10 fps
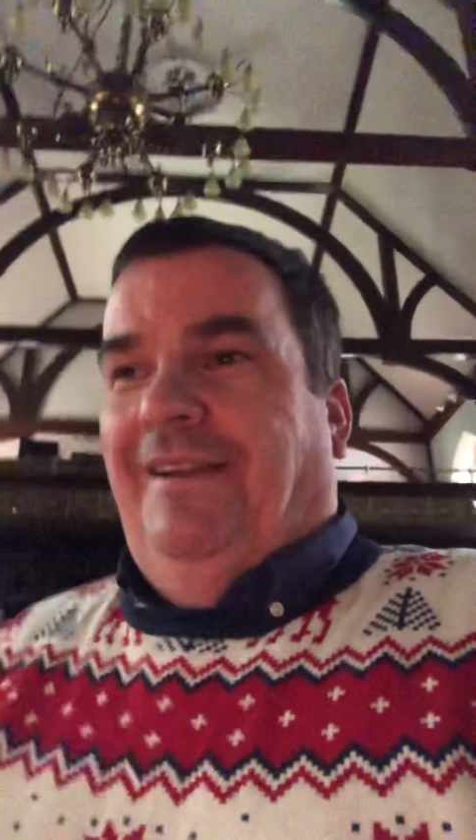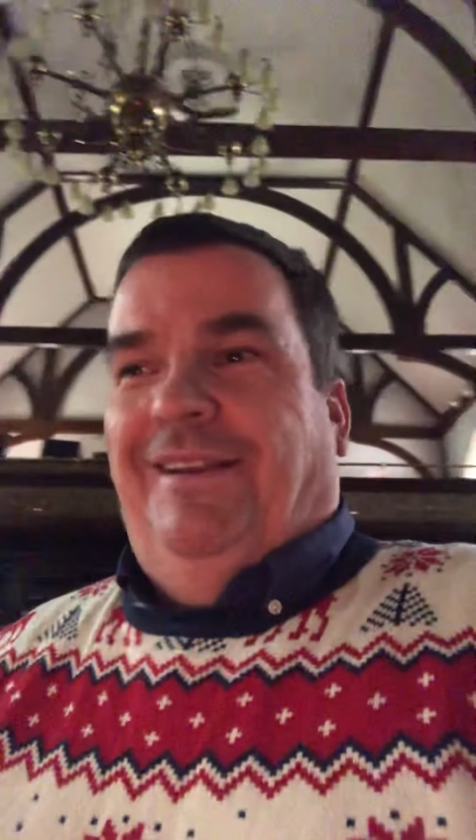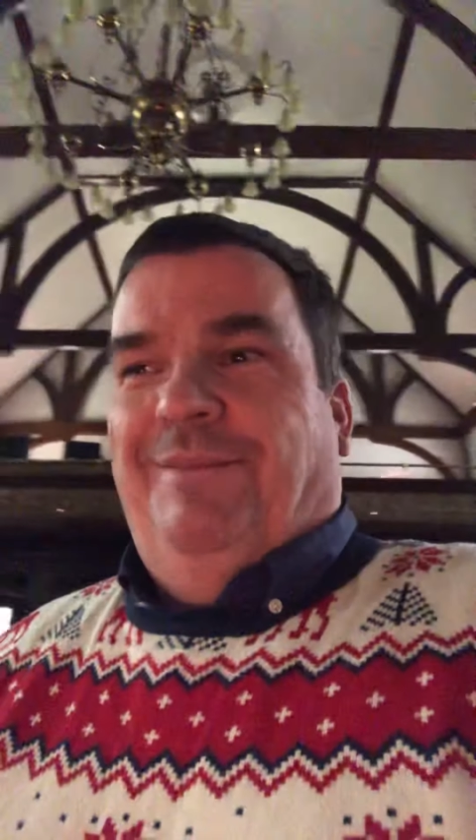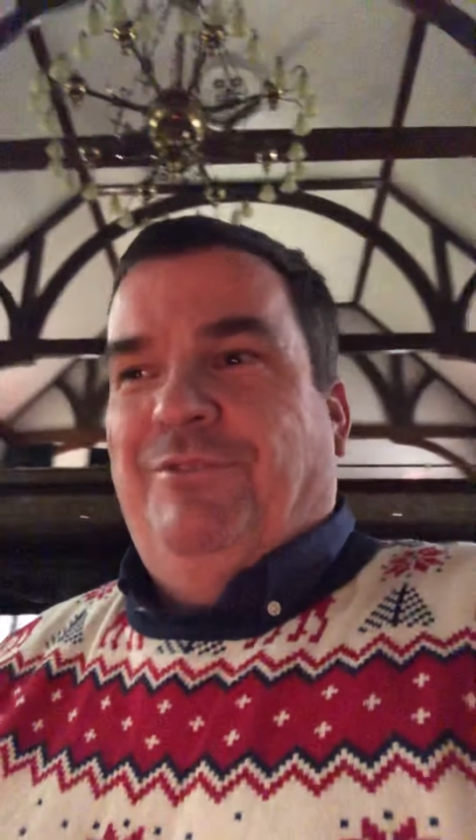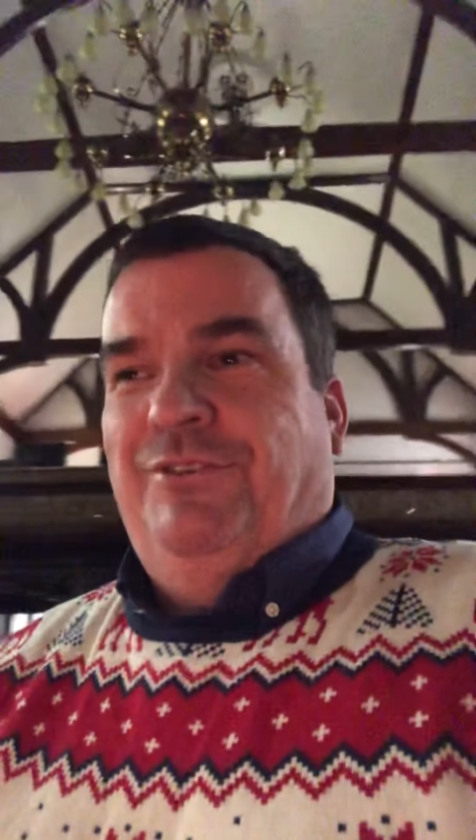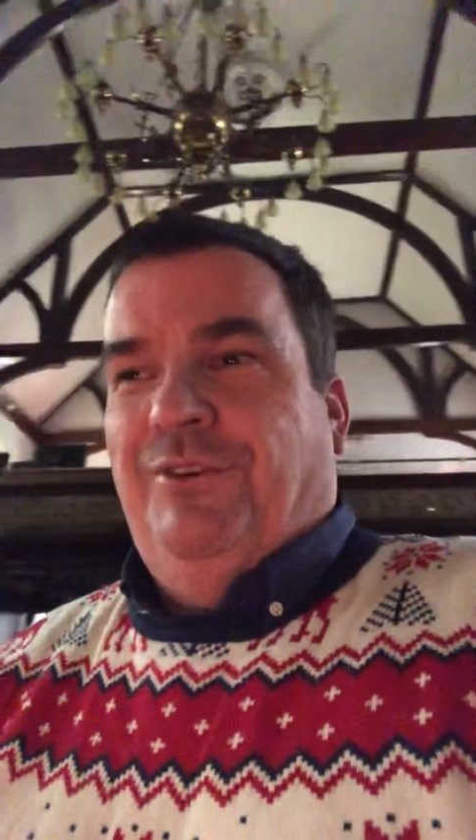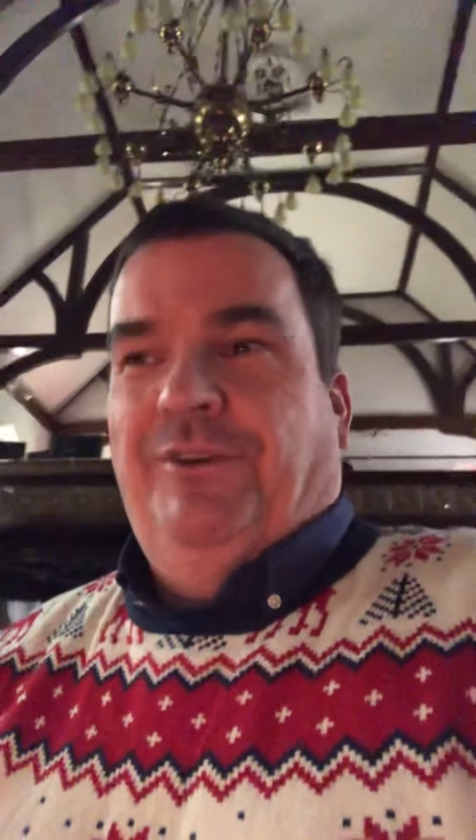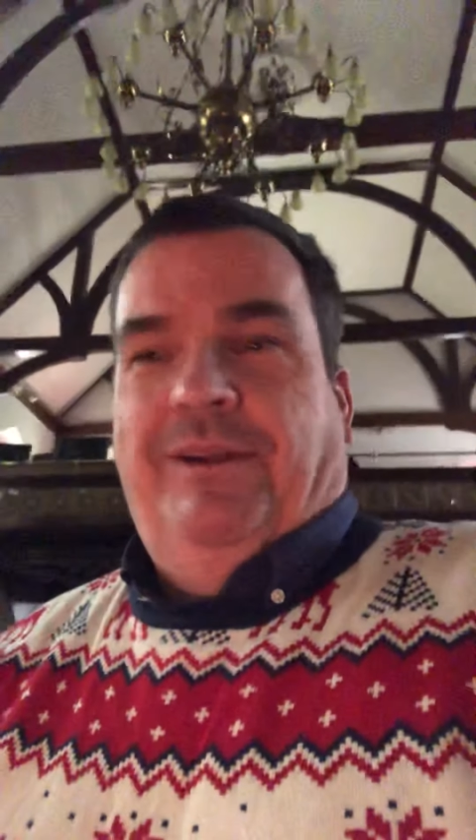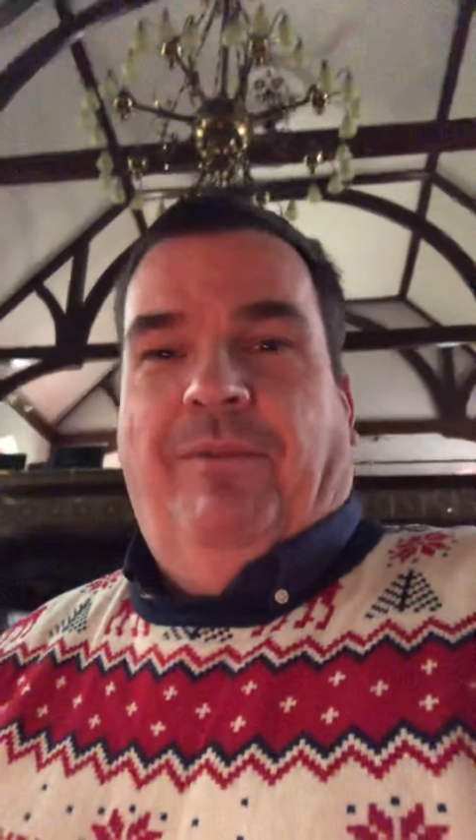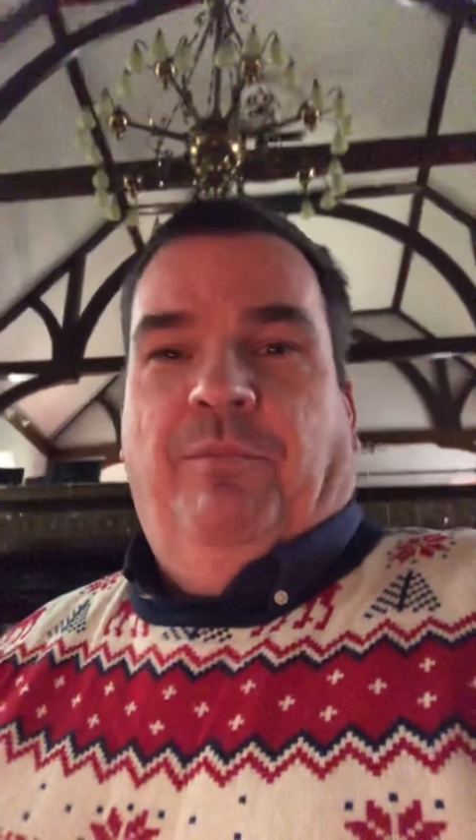and I'm sure
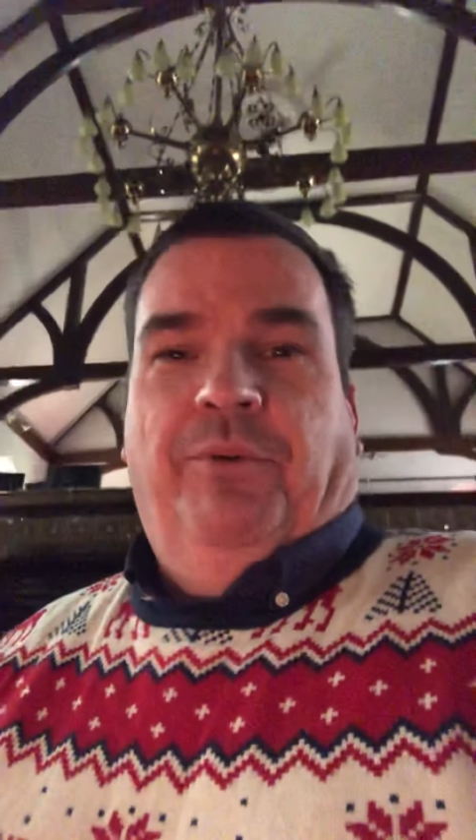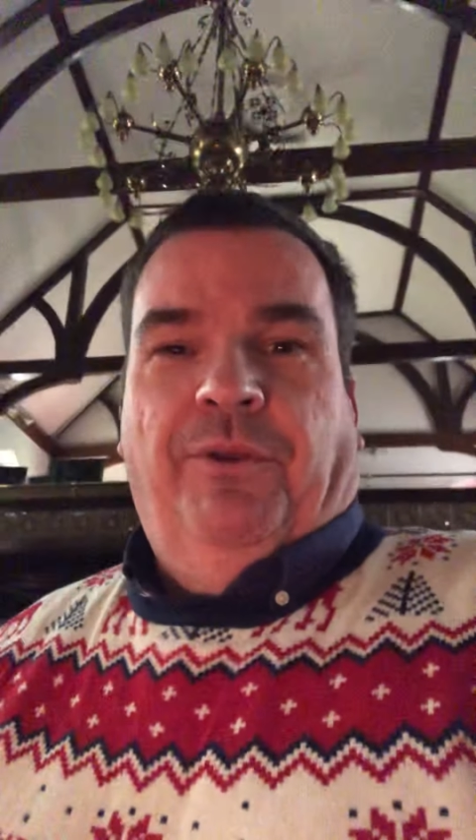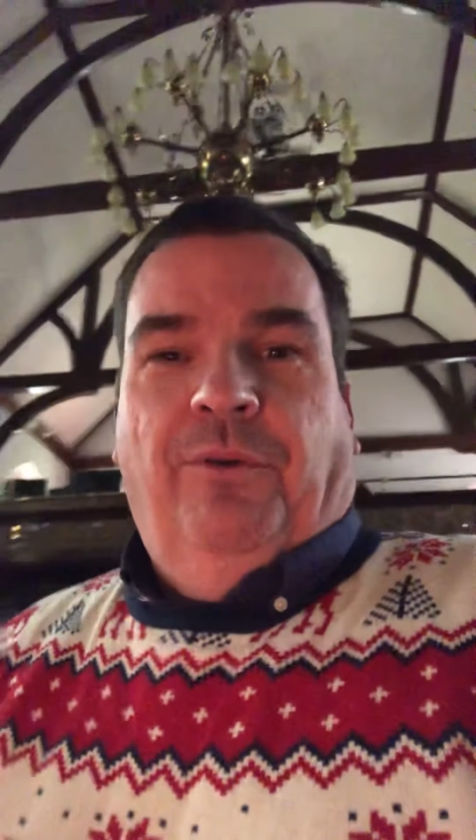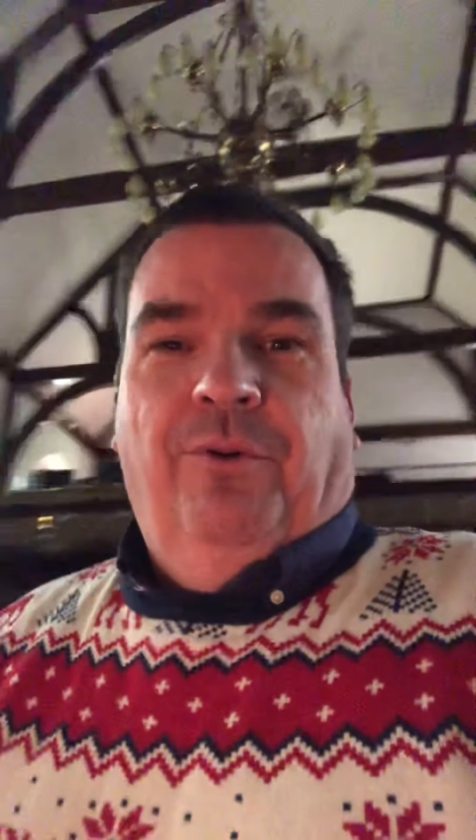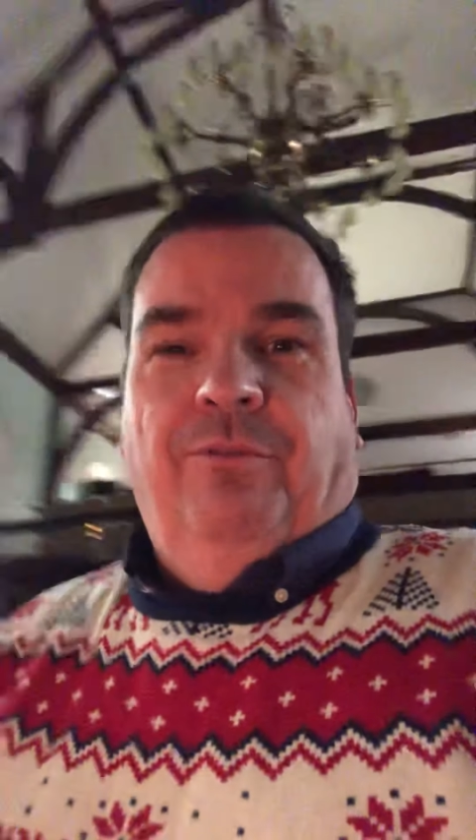you'll come up with a whole